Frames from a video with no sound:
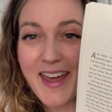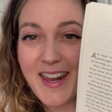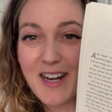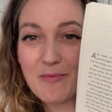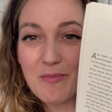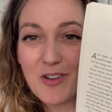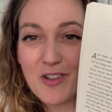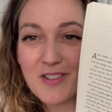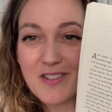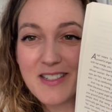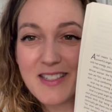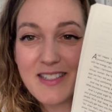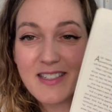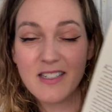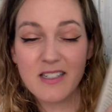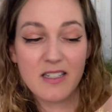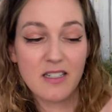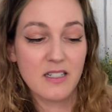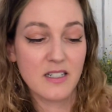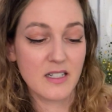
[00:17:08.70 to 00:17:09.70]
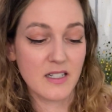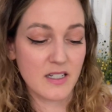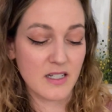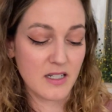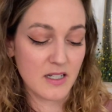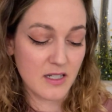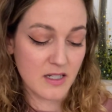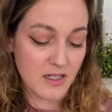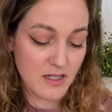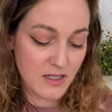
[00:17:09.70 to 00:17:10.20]
animals.
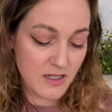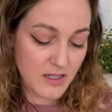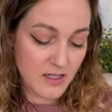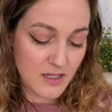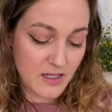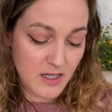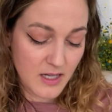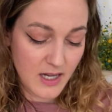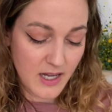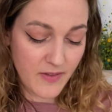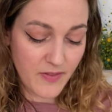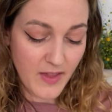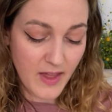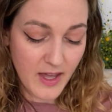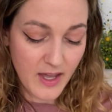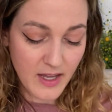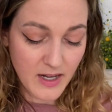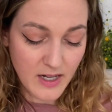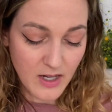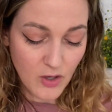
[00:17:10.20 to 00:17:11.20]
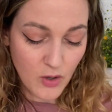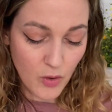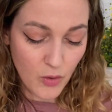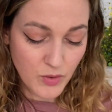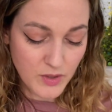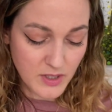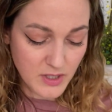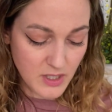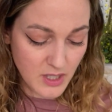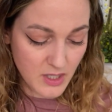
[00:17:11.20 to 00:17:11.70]
And then it
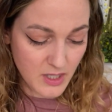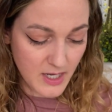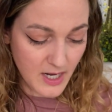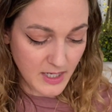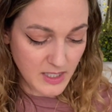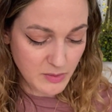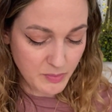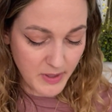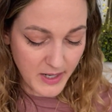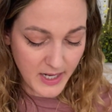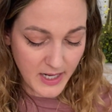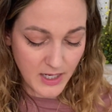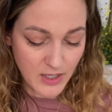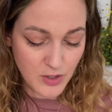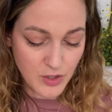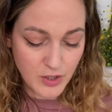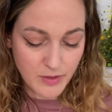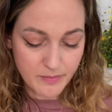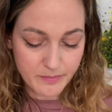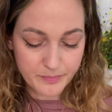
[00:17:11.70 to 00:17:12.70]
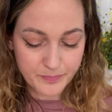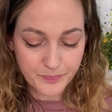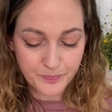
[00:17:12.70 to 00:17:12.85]
goes into the next page.